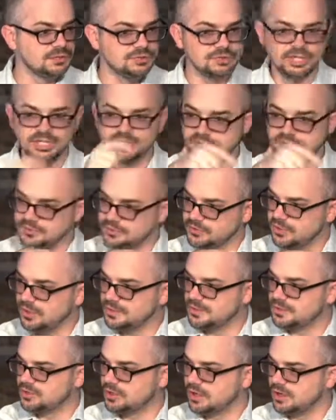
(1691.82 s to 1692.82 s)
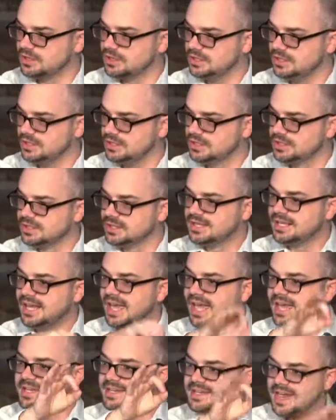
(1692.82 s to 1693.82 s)
Jesus on the donkey,
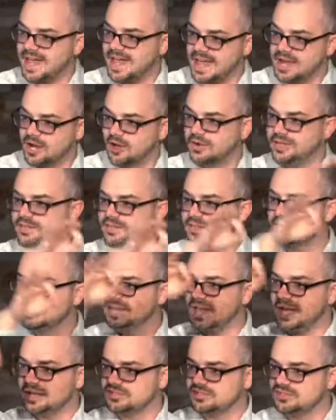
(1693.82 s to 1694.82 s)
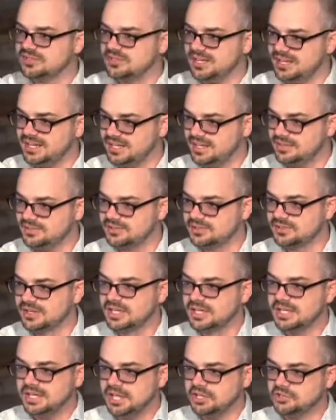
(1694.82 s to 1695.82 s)
and now in the next sentence,
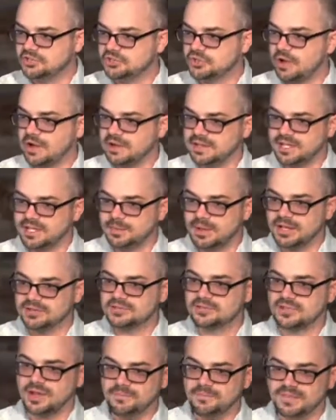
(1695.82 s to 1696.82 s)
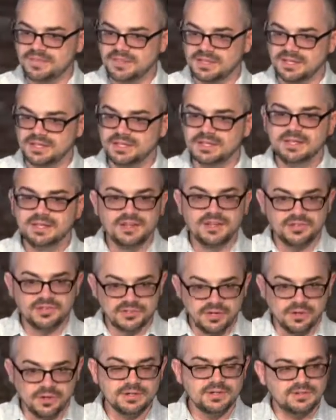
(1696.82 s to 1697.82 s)
he's talking about something that is
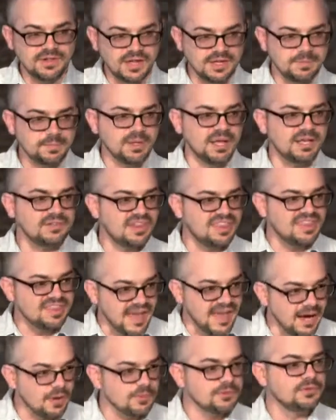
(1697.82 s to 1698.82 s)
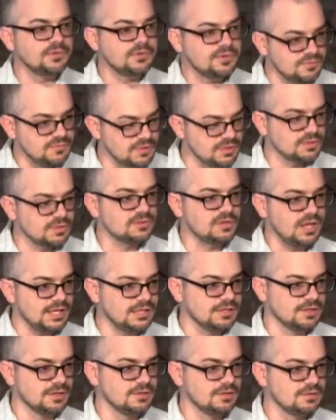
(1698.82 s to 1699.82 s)
going to take place thousands of years
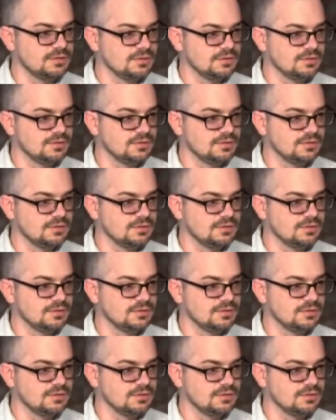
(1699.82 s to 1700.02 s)
later.